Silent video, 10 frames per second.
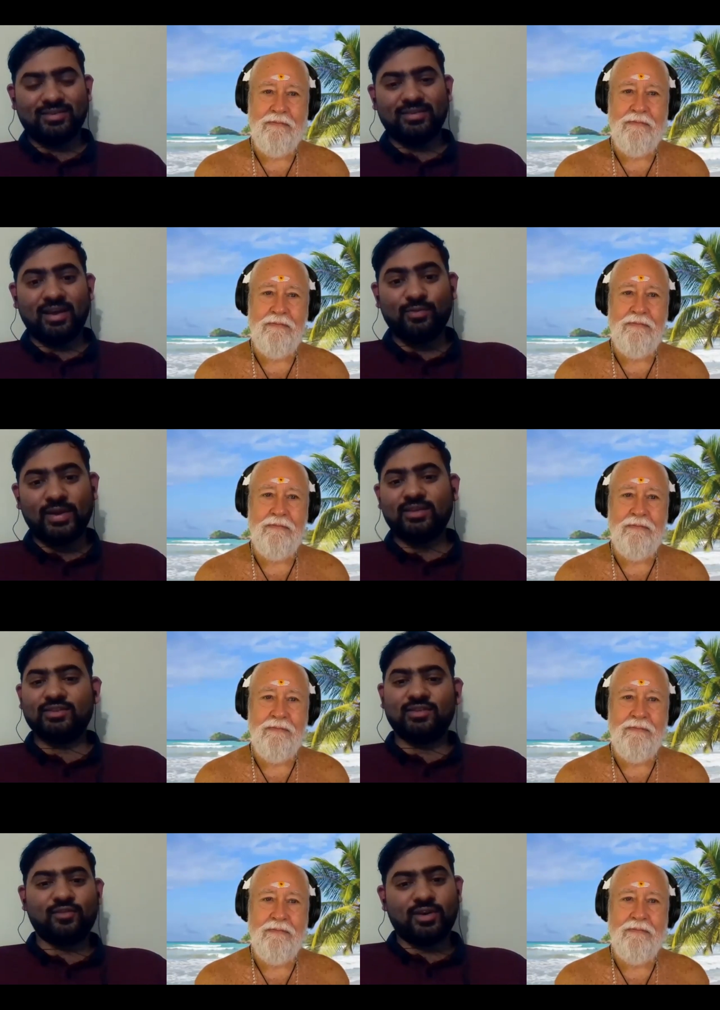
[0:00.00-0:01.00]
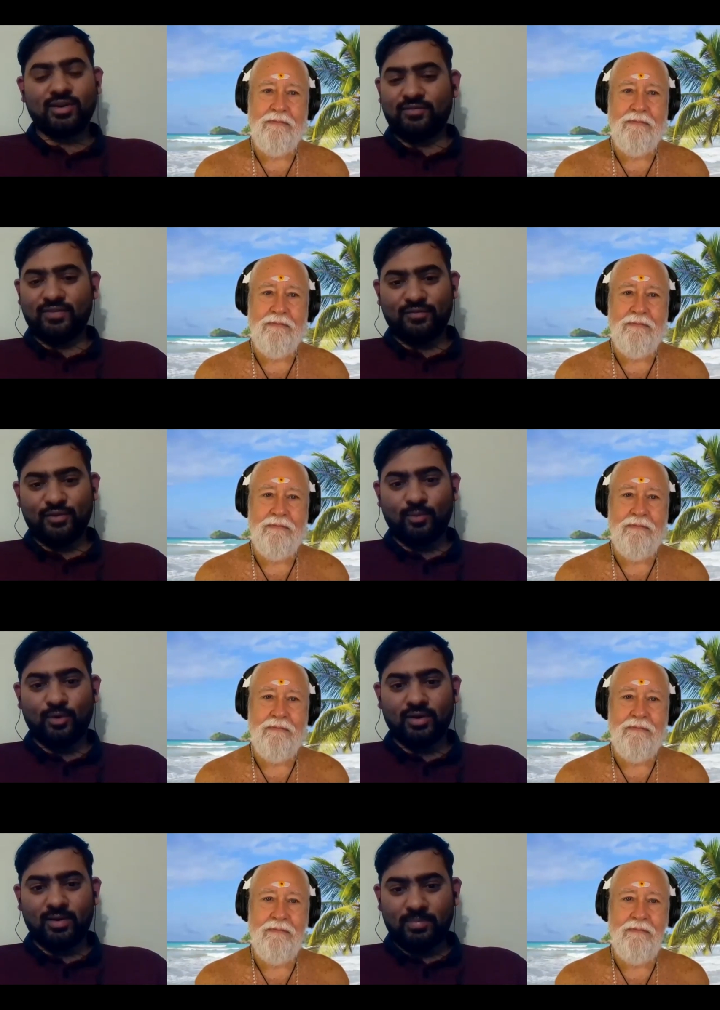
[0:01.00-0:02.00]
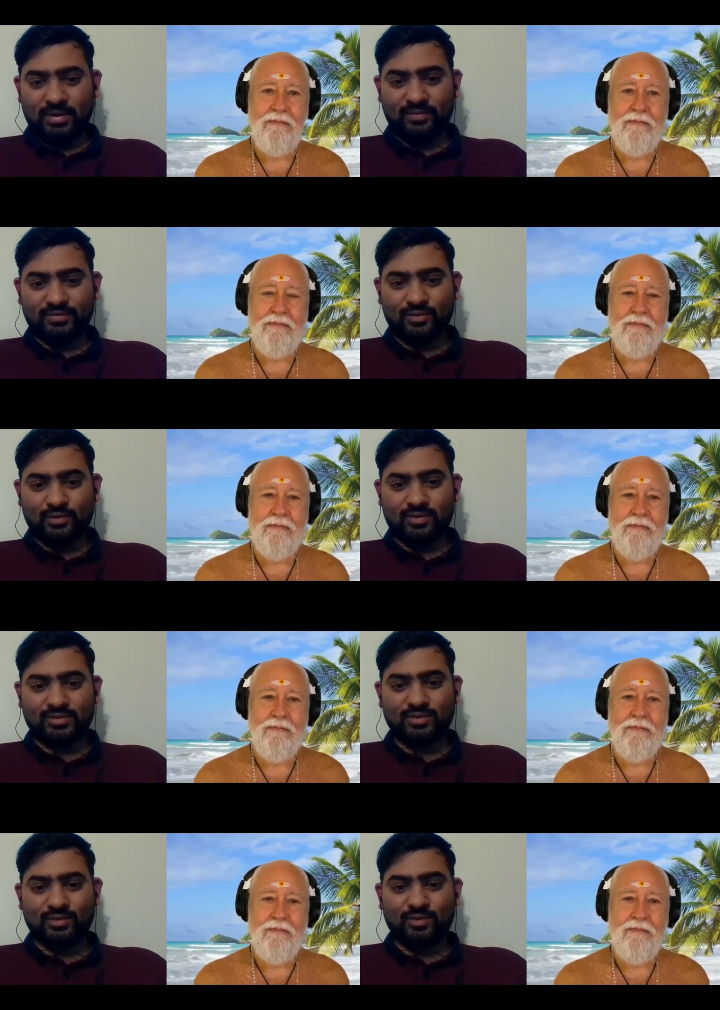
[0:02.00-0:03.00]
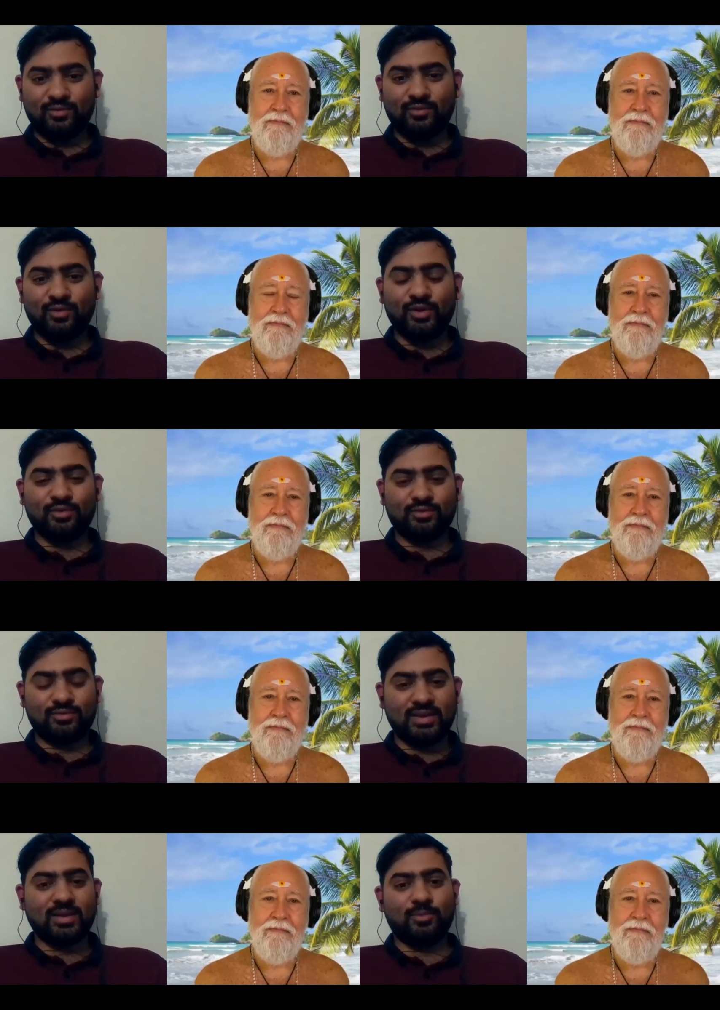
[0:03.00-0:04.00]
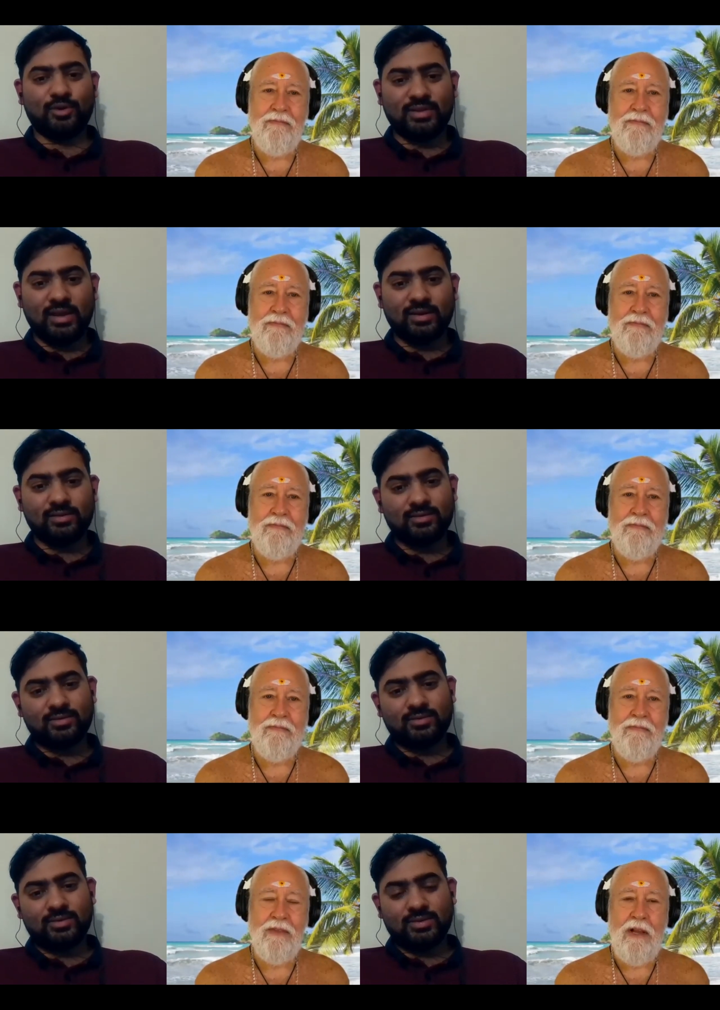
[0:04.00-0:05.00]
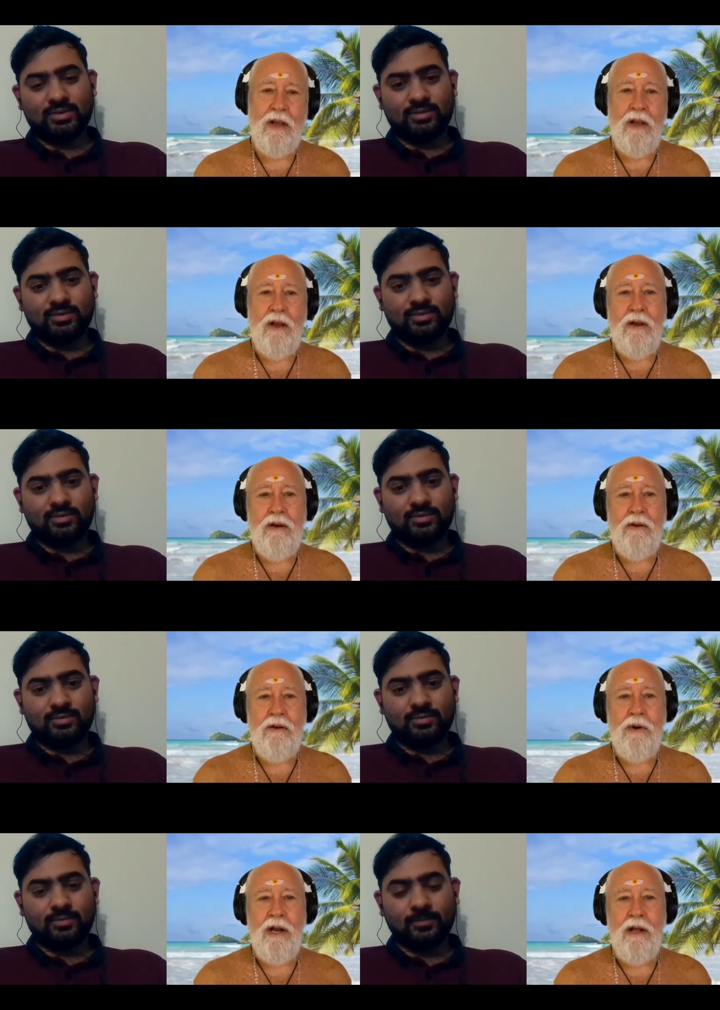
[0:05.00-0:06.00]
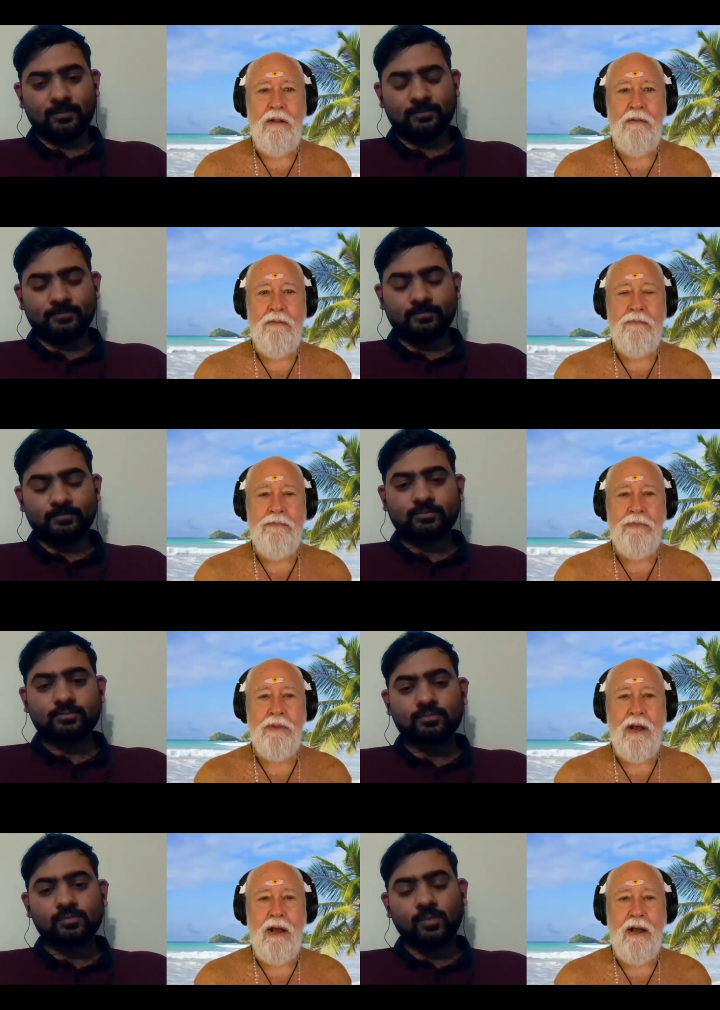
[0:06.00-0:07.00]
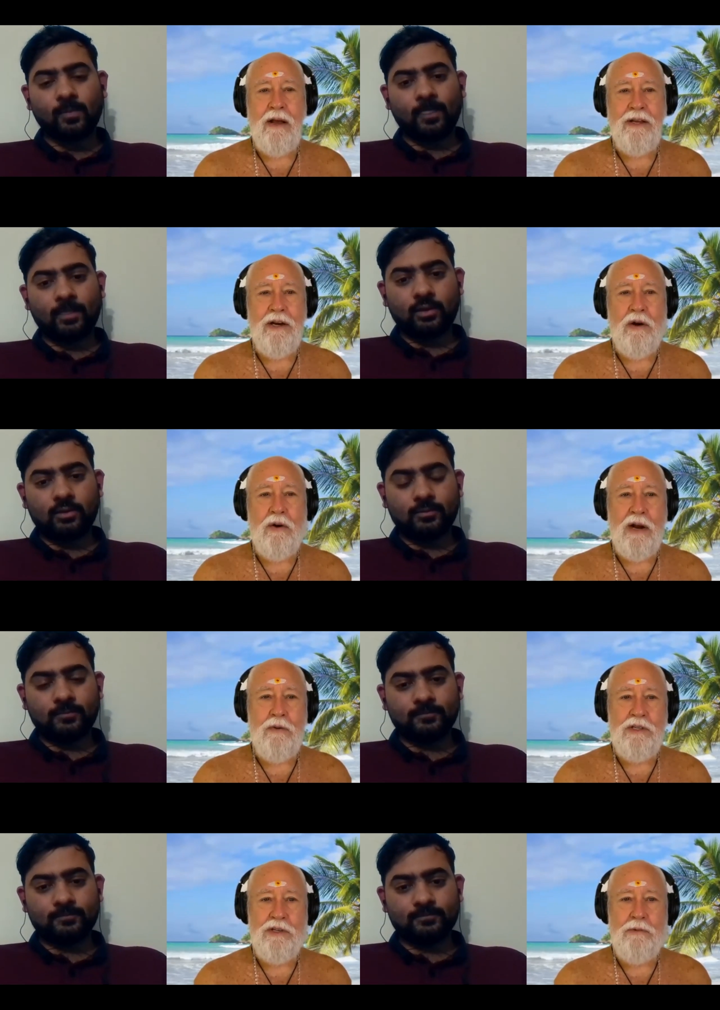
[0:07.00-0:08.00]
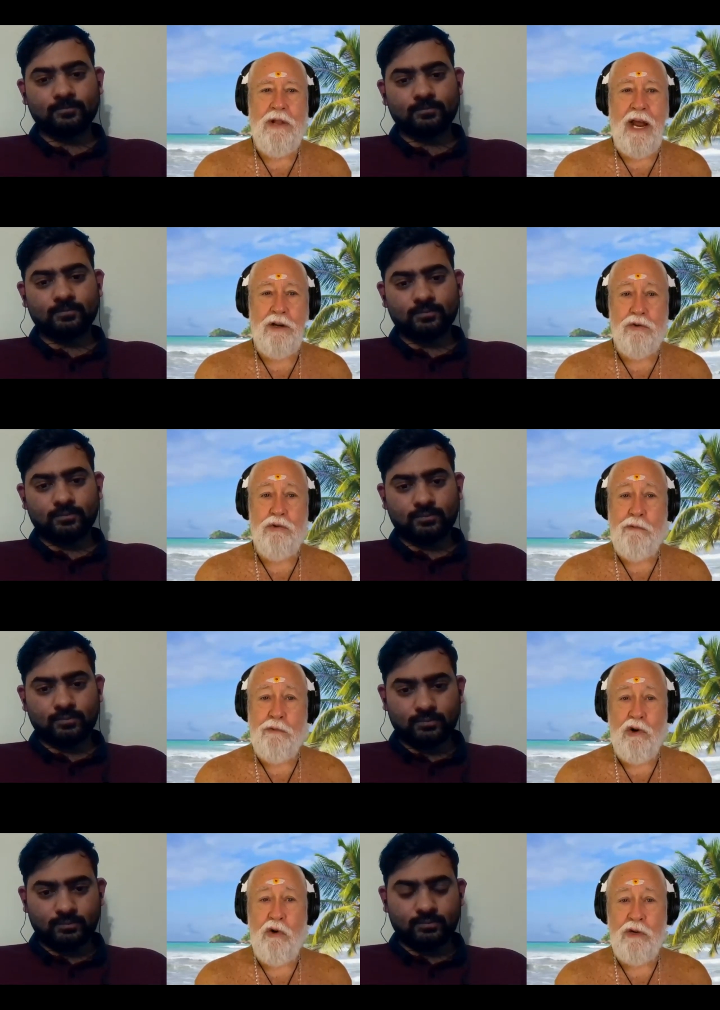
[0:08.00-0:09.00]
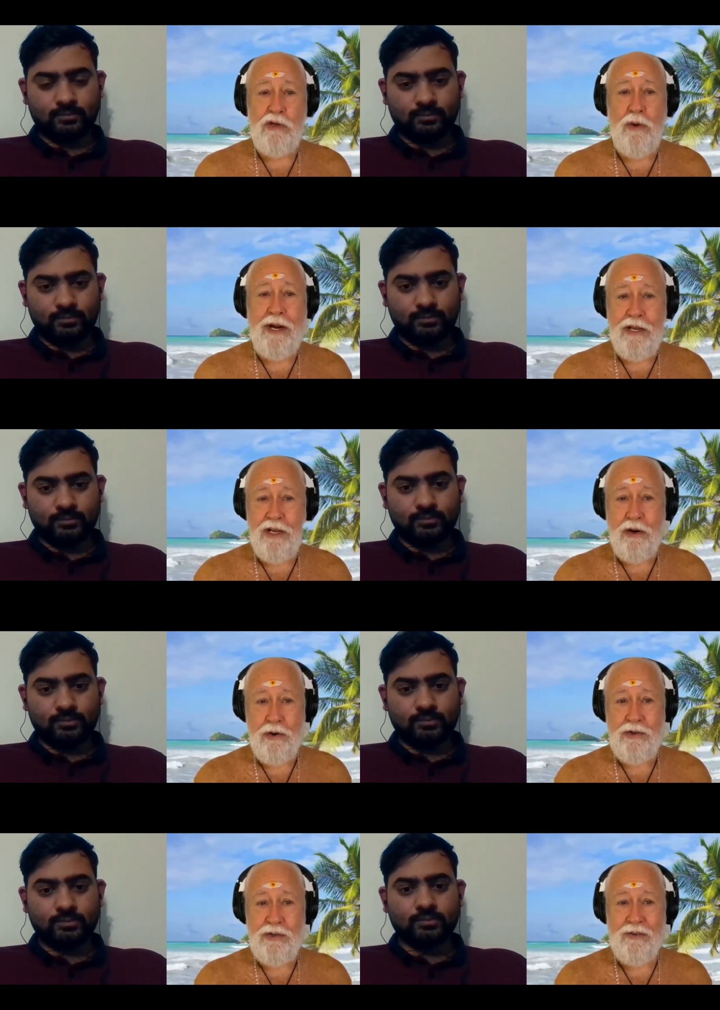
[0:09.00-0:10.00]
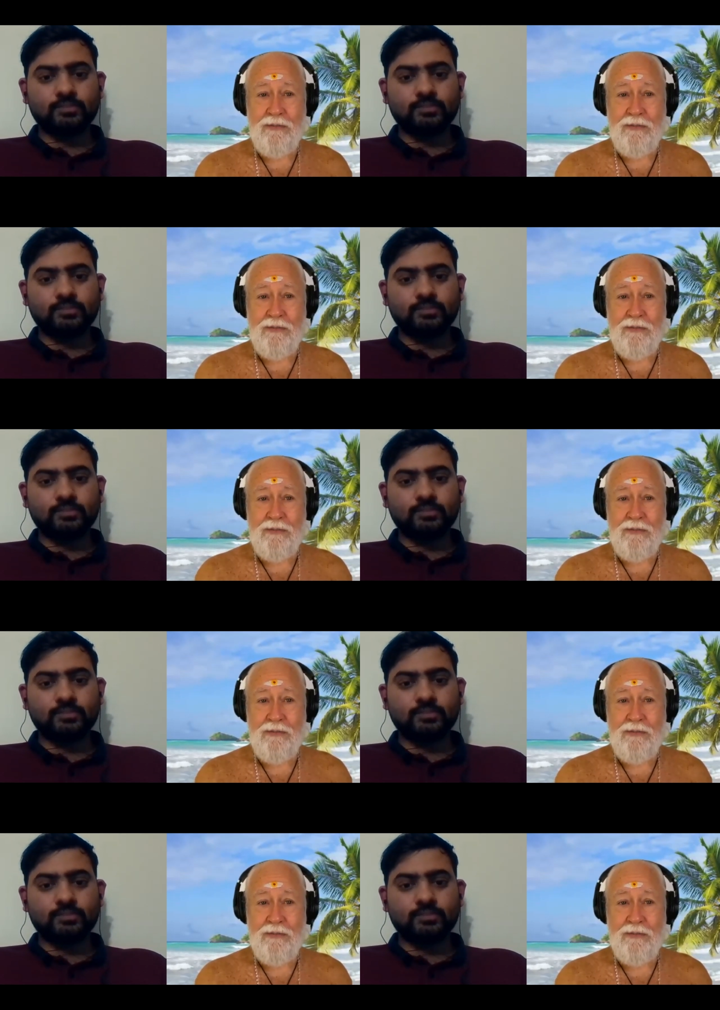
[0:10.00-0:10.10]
Speaker 1: the Advaitins have got a different view about it, I believe. So, so what do you think about that?
Speaker 2: Well, you know, I was in that group for over 20 years.